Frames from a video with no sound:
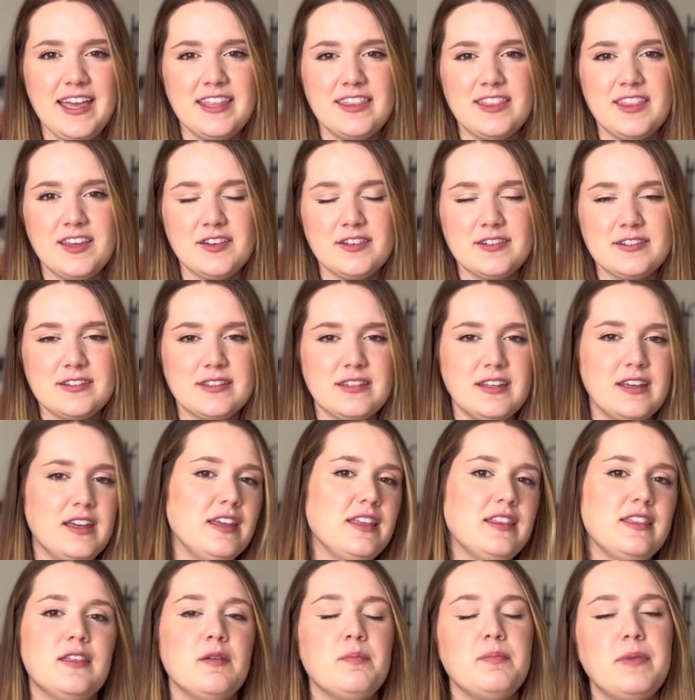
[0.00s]
There's the
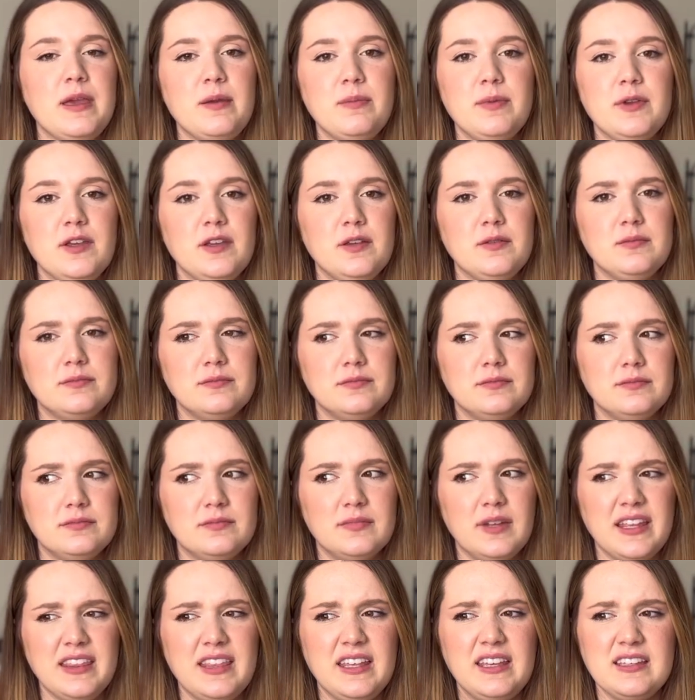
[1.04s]
baby,
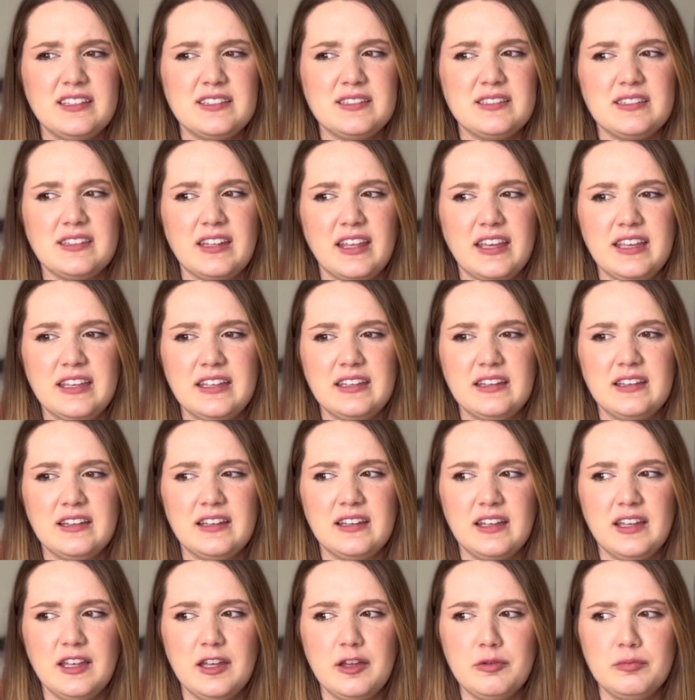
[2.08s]
I think it's like
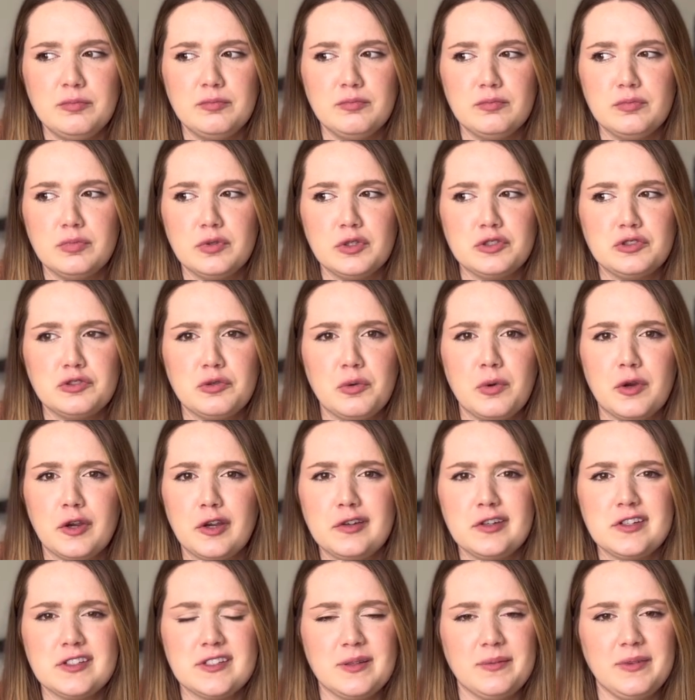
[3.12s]
Bourjourn
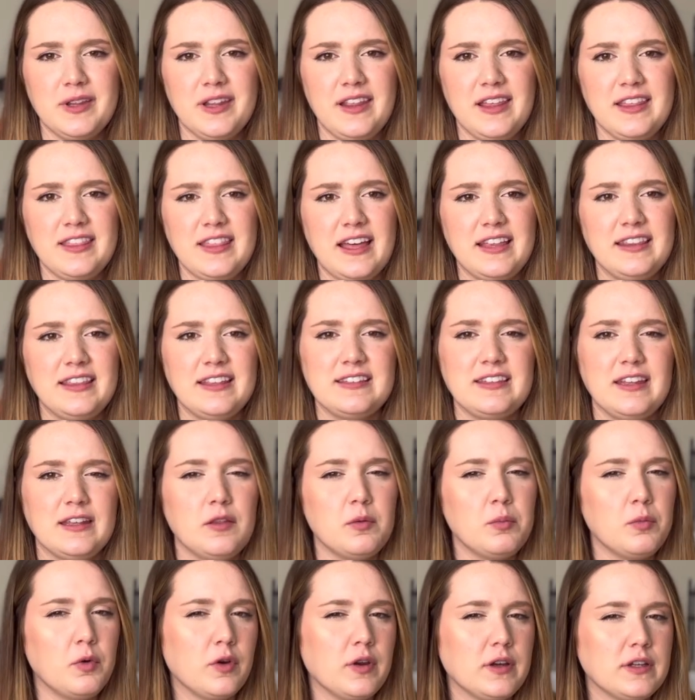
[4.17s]
or something like that. That's like the
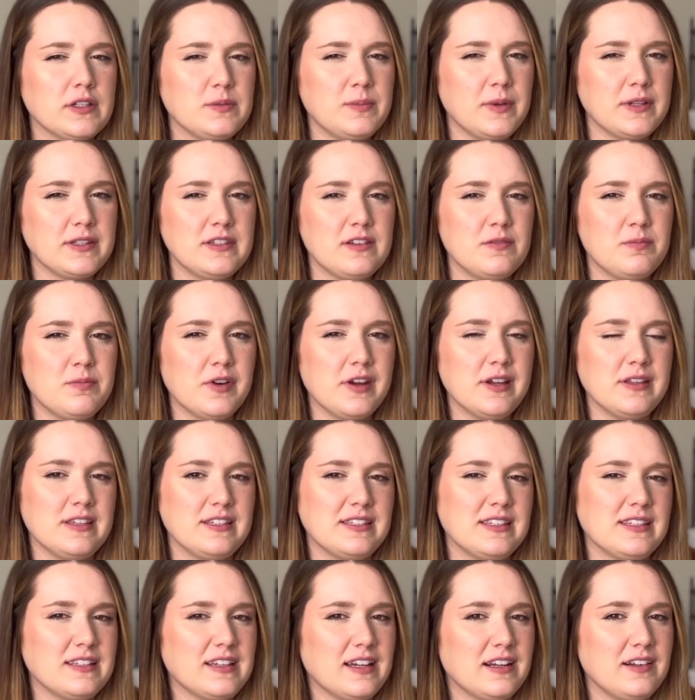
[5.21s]
more expensive brand. This
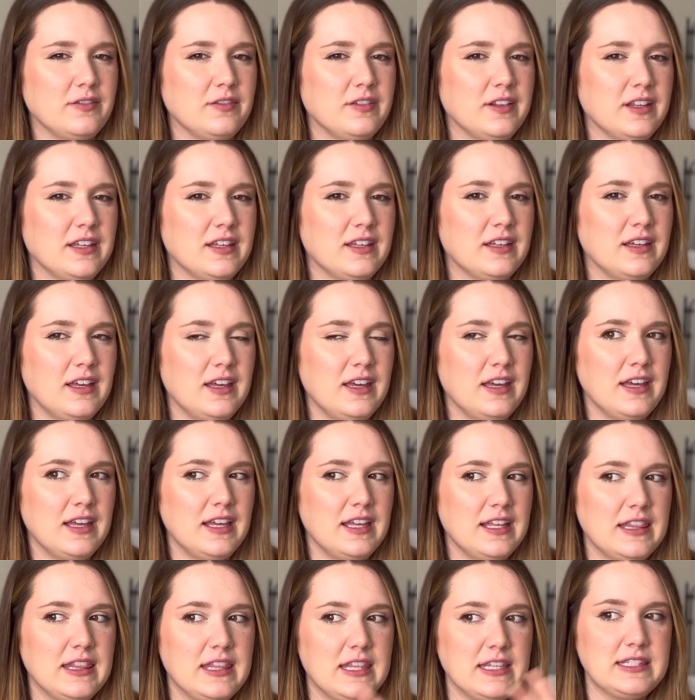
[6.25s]
is kind of like
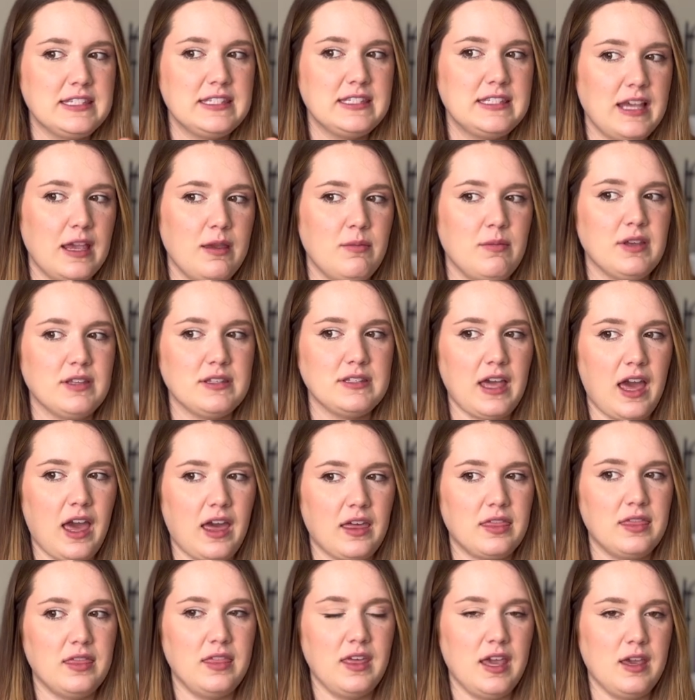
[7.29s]
the same
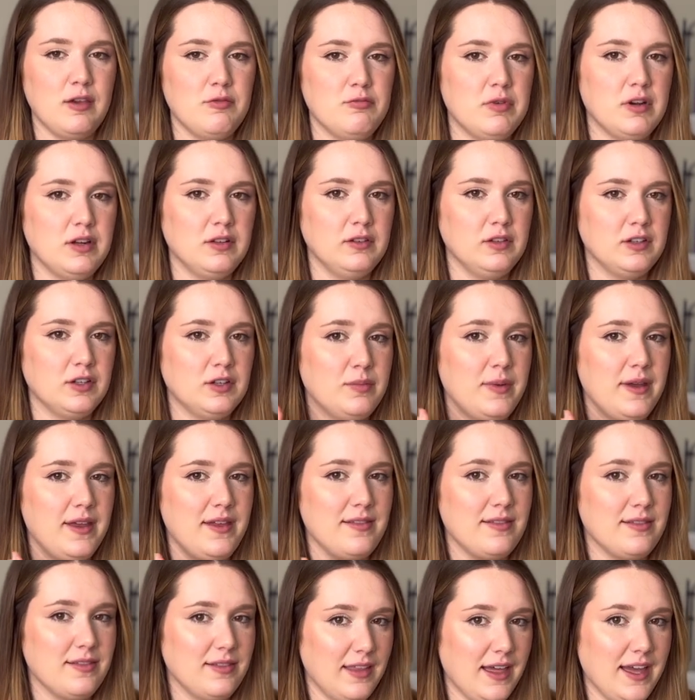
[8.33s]
exact thing, but a little bit
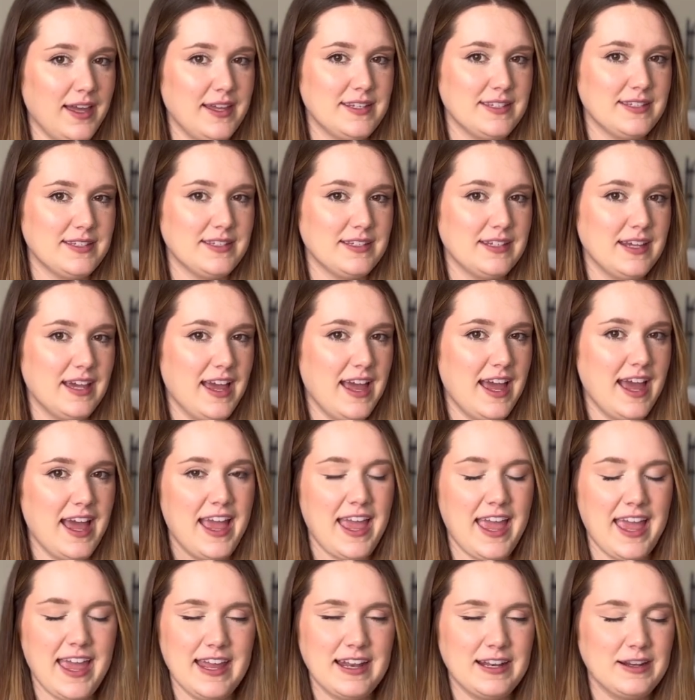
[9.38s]
less.
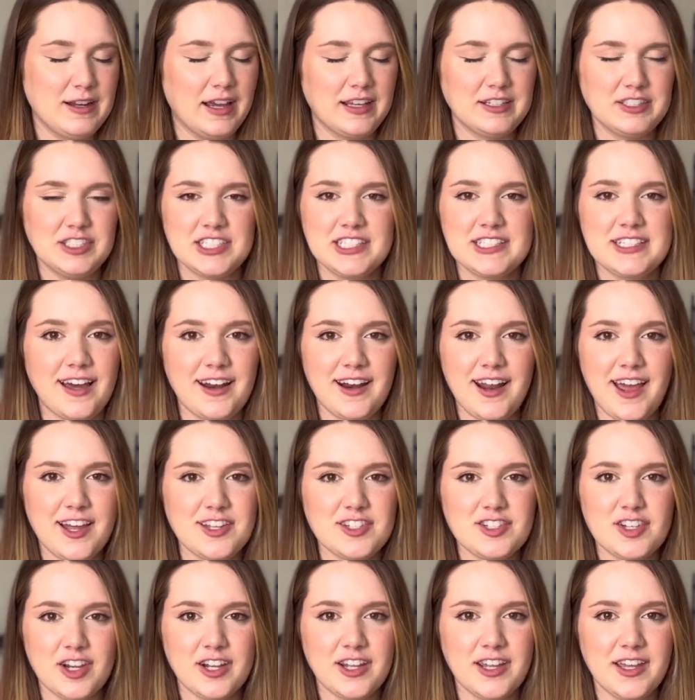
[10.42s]
And I just got it at
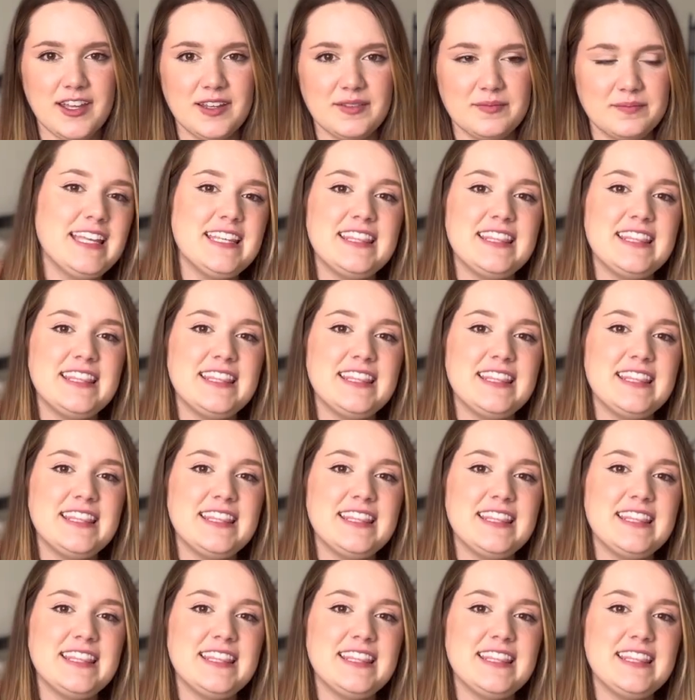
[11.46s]
Target.